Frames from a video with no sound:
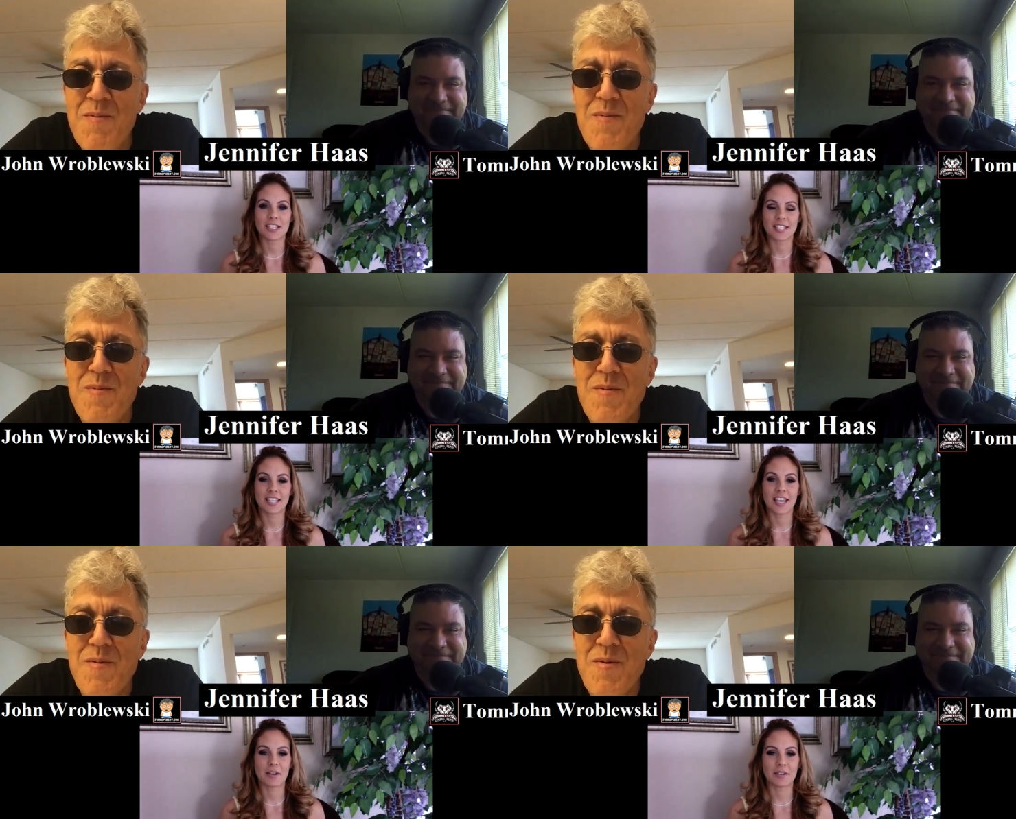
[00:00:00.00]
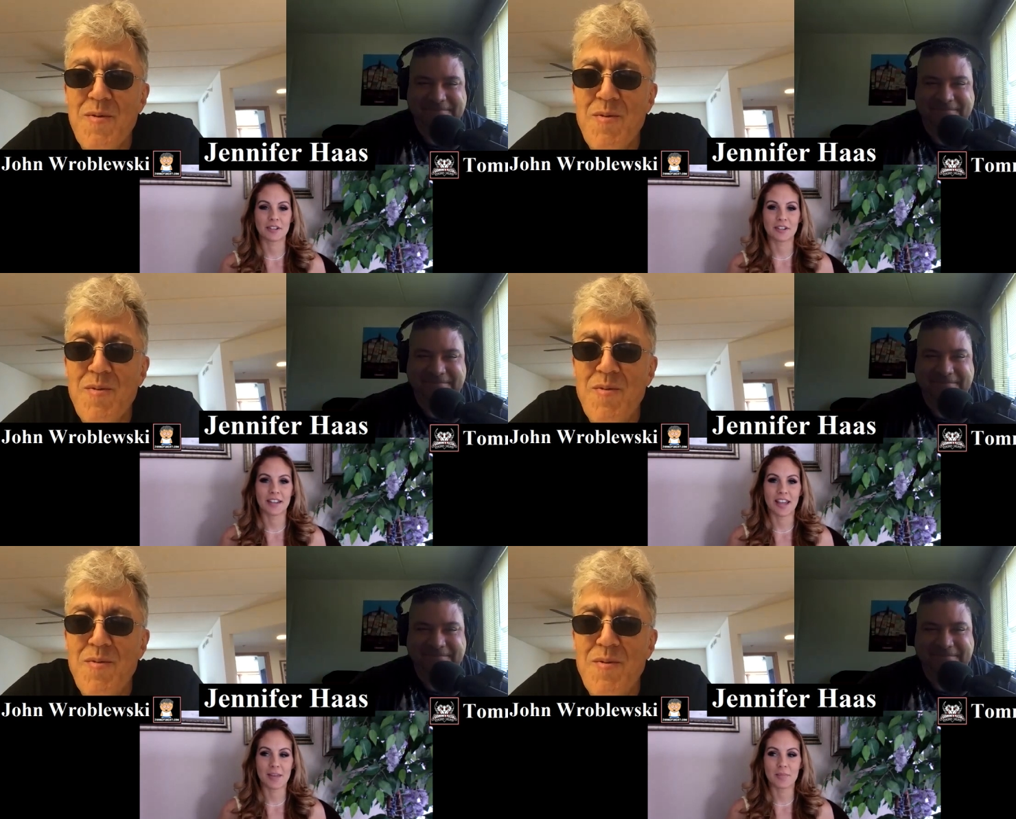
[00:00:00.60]
Speaker 1: encountered,
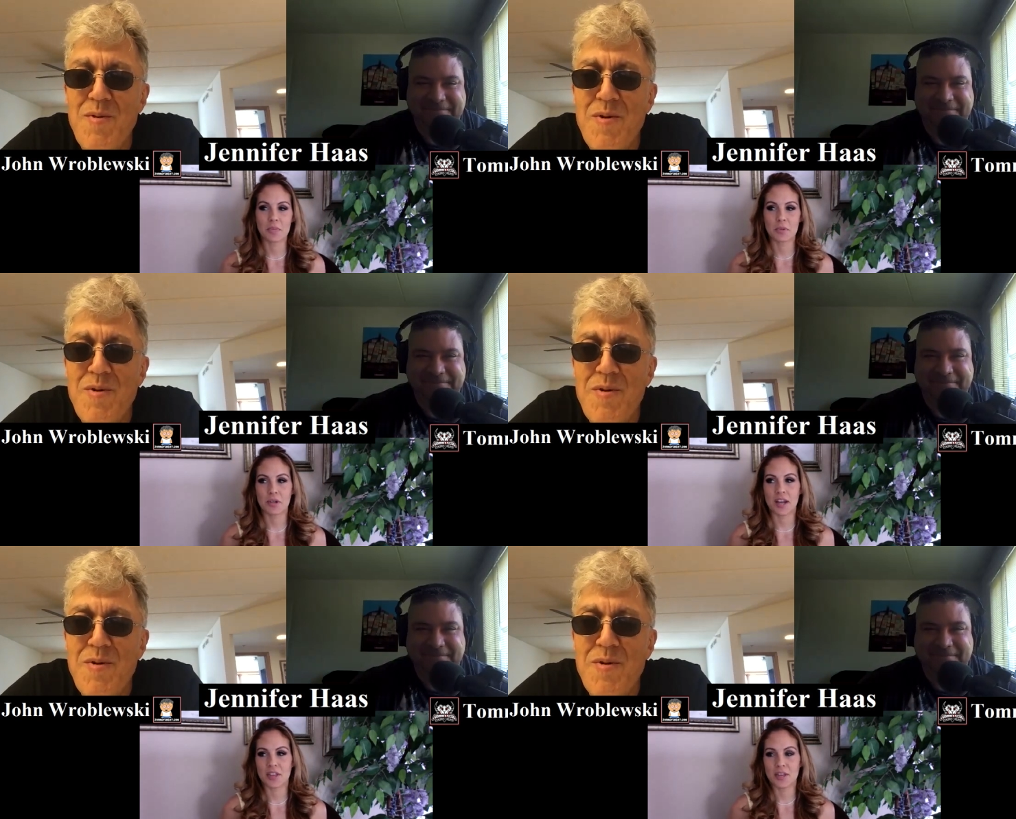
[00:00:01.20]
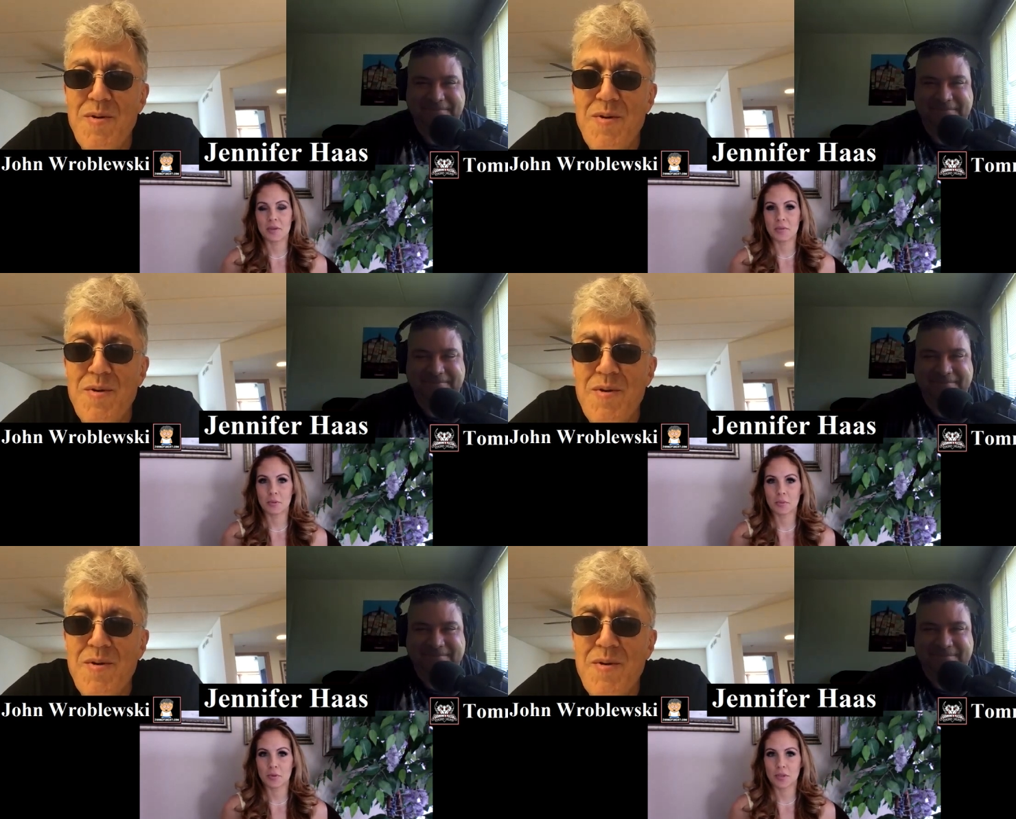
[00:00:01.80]
and people. I think people would
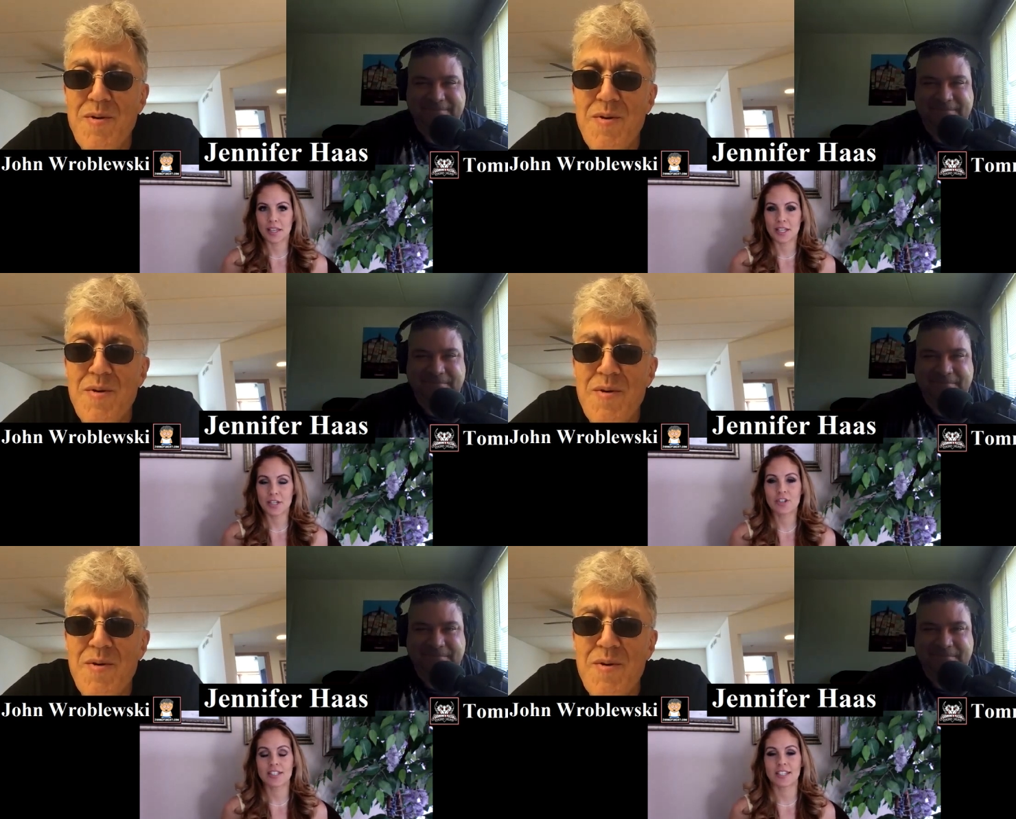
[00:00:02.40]
be really interested